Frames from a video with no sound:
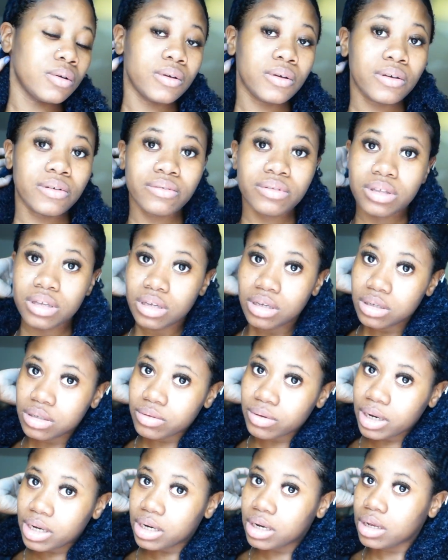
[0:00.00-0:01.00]
of these
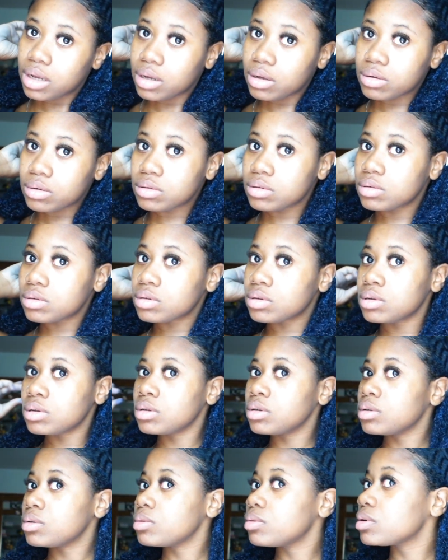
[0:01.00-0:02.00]
right now.
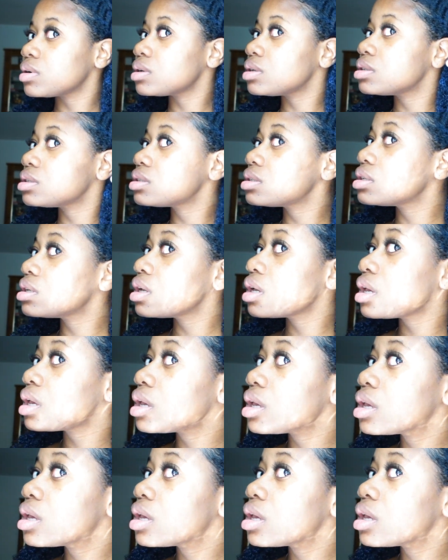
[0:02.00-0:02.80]
Let me see.